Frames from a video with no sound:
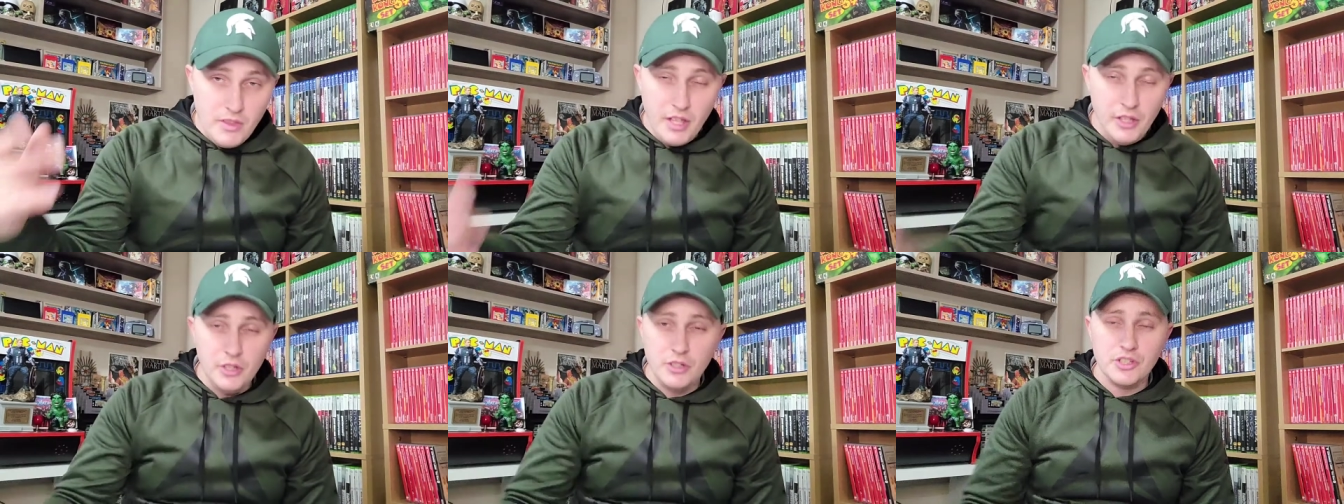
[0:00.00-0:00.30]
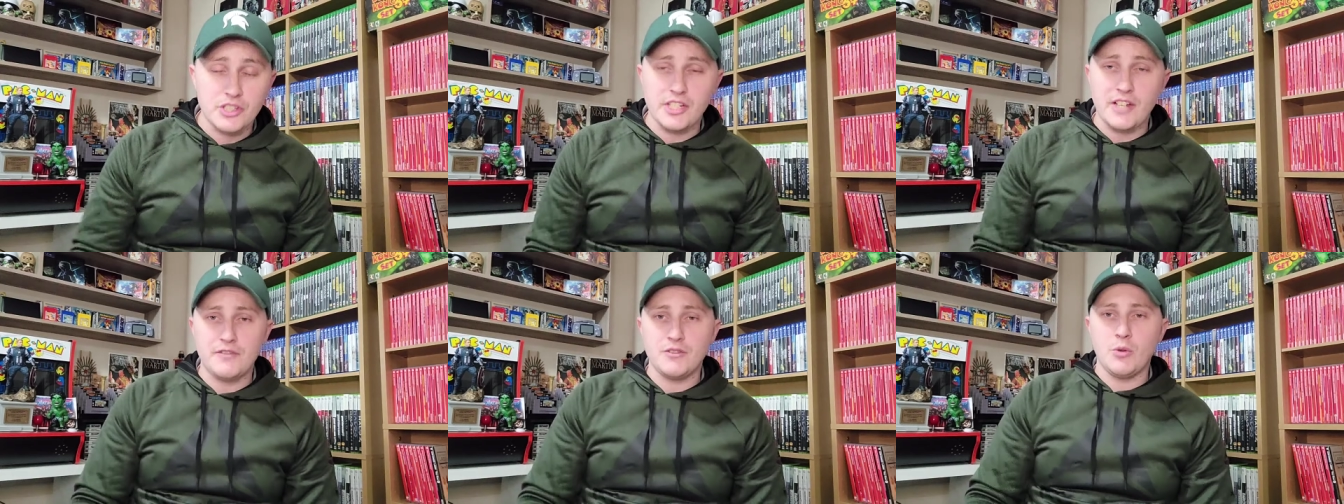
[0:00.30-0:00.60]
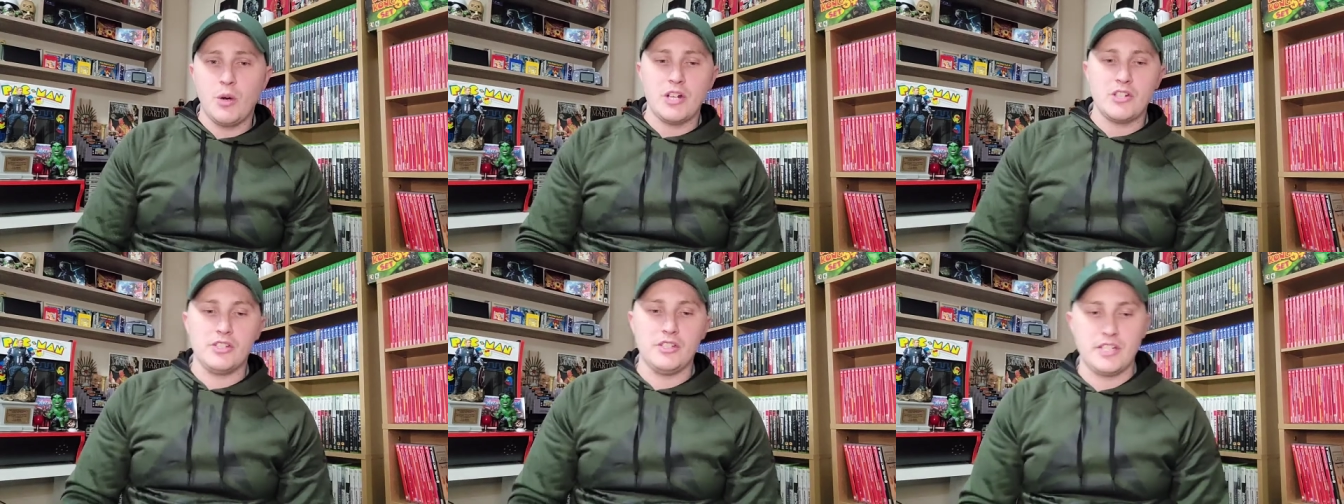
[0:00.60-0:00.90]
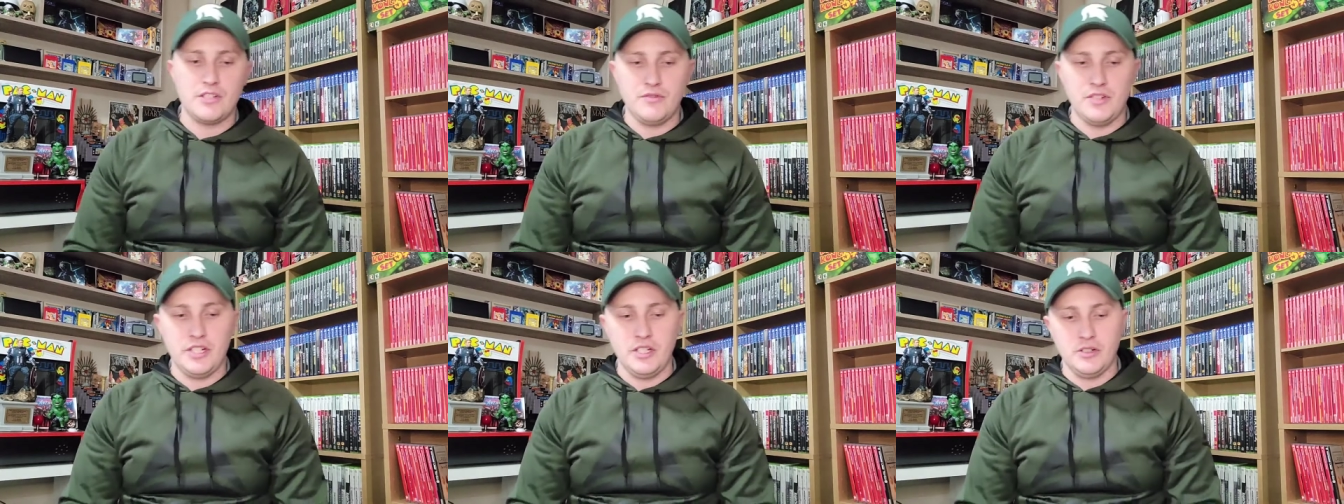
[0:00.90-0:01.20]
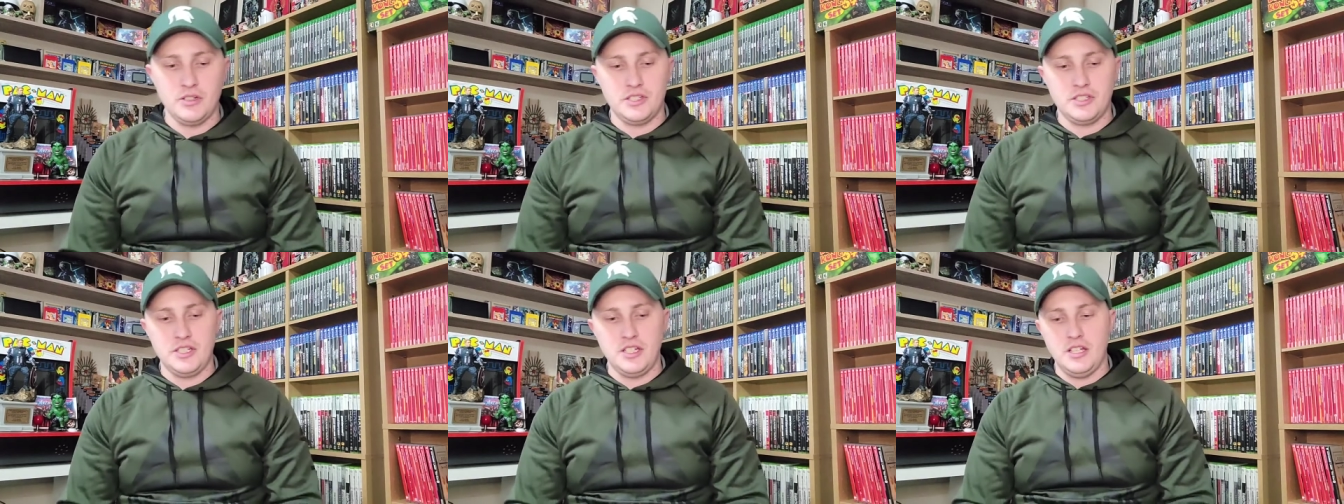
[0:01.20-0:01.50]
You'll just have to watch the next
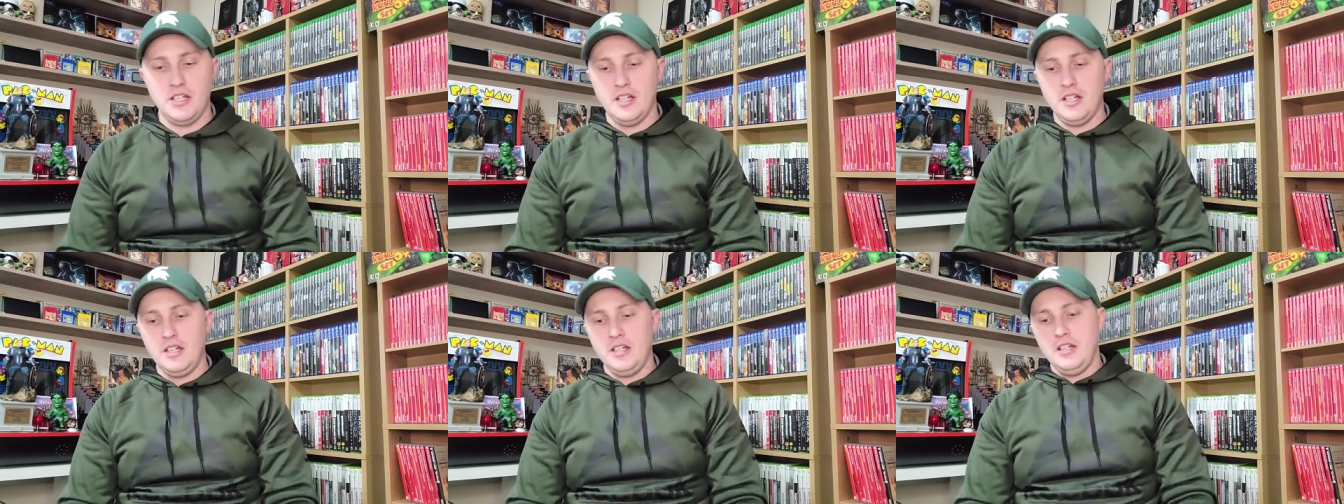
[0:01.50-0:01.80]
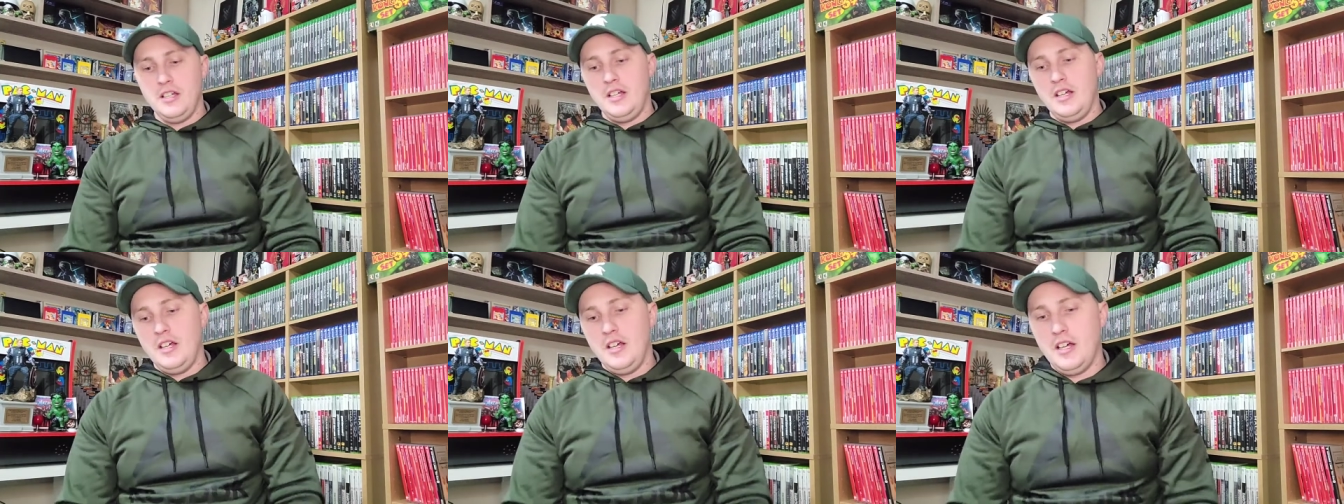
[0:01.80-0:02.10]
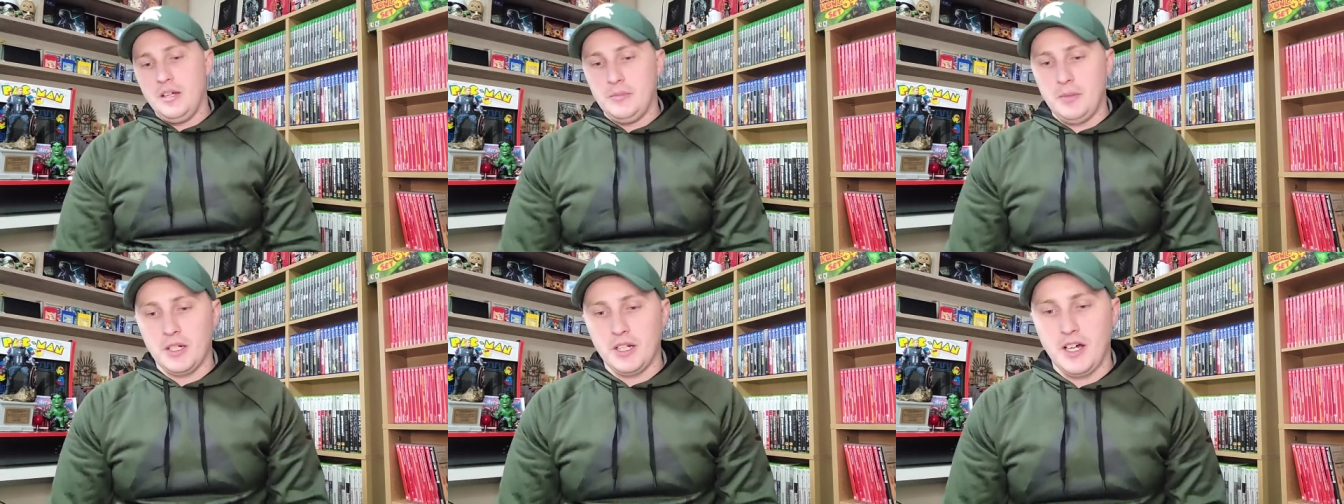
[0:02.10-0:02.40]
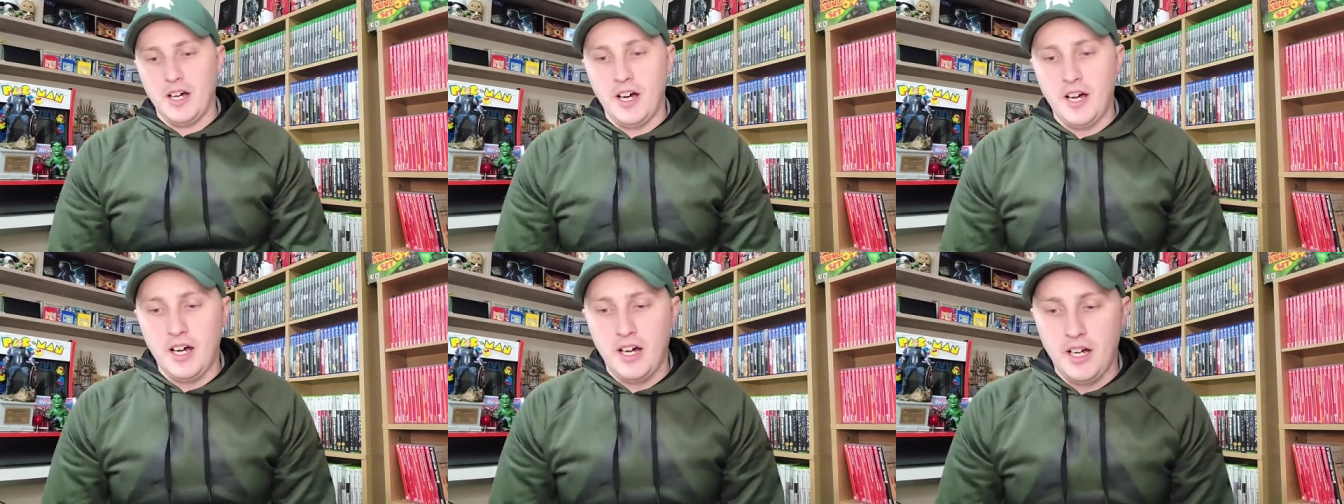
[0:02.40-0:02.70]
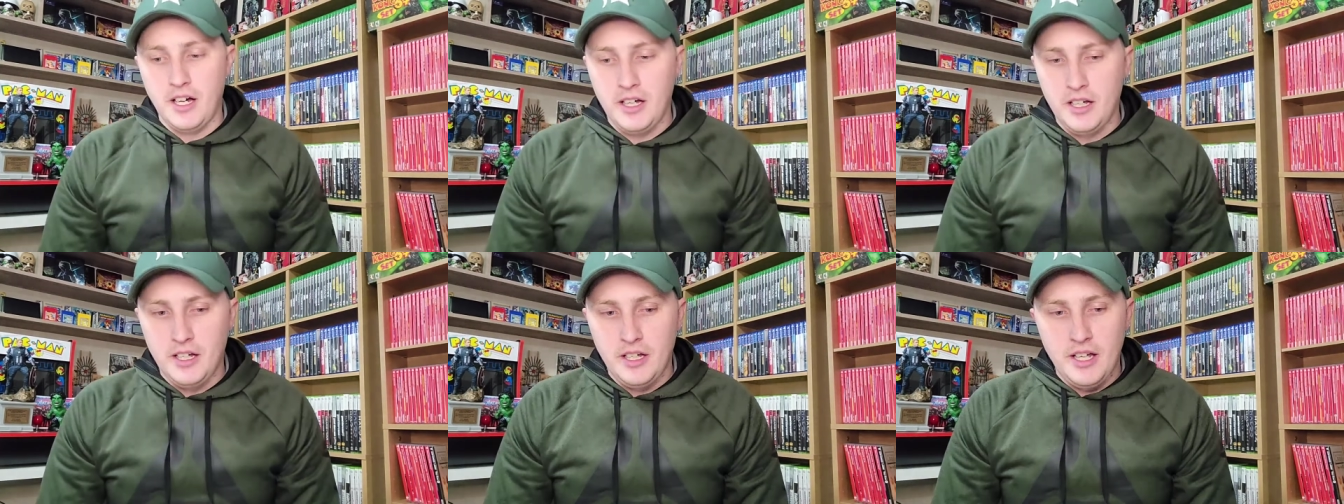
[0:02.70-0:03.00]
video to see. But, uh,